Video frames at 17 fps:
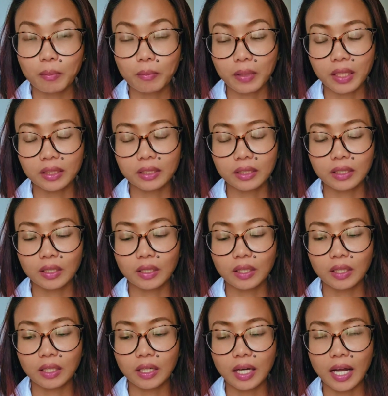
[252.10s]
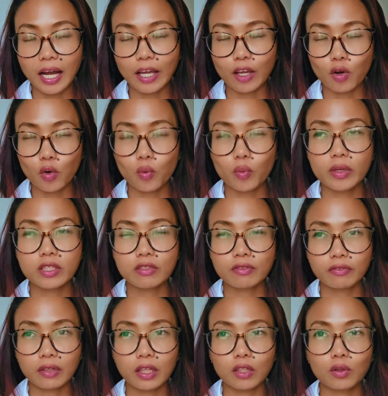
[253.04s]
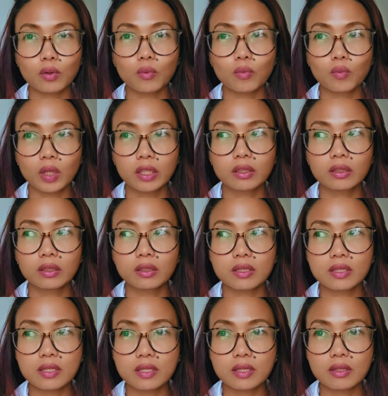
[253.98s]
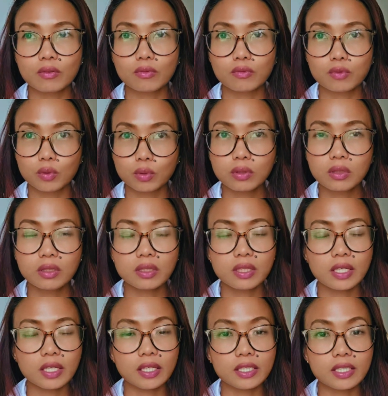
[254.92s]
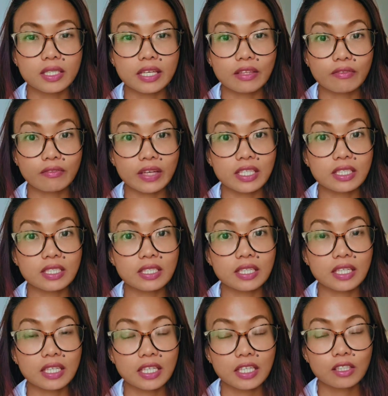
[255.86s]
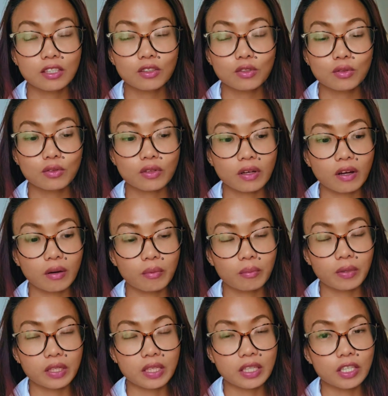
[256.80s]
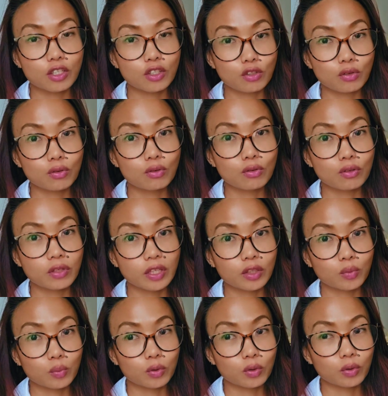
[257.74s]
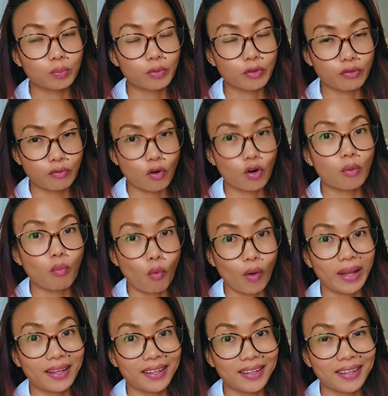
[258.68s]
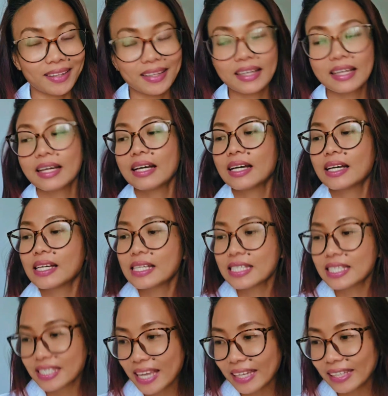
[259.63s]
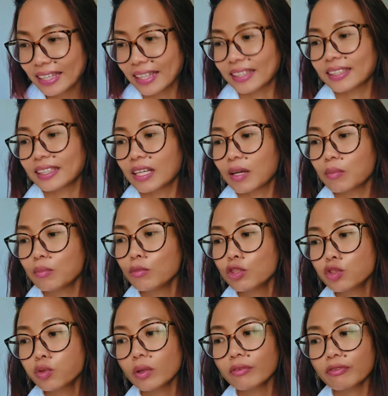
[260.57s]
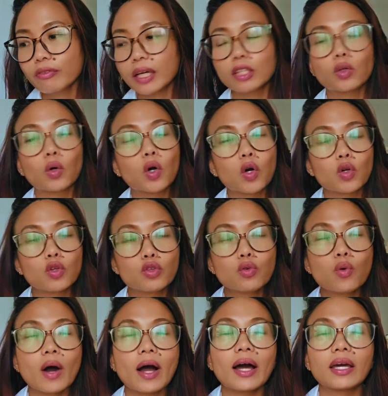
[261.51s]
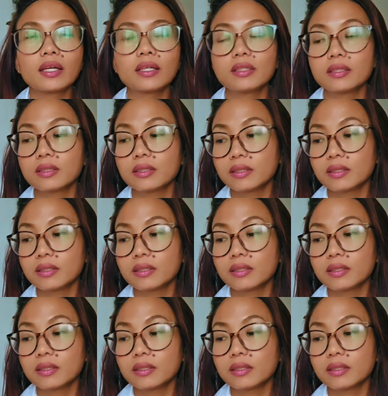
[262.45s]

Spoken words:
but I always follow one rule, is invest into the company that you knew that will perform well. Second, mutual fund or UITFs.